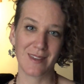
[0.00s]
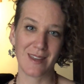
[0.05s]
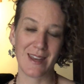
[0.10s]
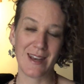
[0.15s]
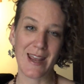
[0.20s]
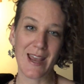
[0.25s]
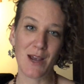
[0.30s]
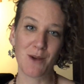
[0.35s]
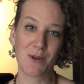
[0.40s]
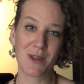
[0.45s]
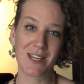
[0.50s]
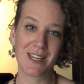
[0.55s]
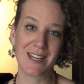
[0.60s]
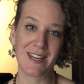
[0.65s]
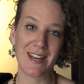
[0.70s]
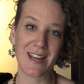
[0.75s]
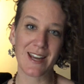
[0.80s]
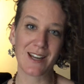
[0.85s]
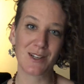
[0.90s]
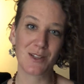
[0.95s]
and how we
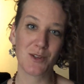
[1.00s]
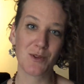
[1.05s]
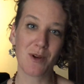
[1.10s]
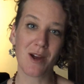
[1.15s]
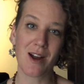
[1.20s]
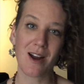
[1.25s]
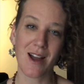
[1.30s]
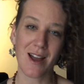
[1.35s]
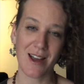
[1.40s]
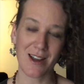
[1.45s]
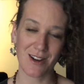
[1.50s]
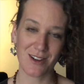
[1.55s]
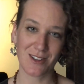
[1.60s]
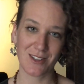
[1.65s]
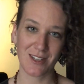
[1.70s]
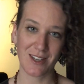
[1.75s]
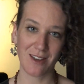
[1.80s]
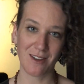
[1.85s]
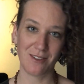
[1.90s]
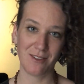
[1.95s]
connect to our higher
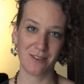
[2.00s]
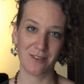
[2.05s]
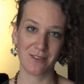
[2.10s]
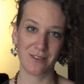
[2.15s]
self.